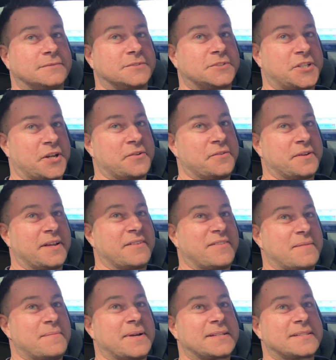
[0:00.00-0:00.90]
tune,
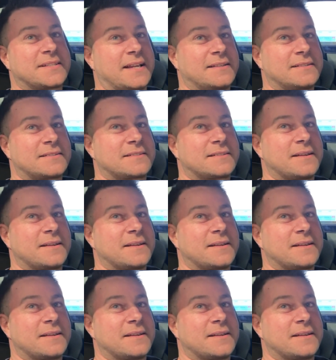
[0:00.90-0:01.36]
if that makes sense.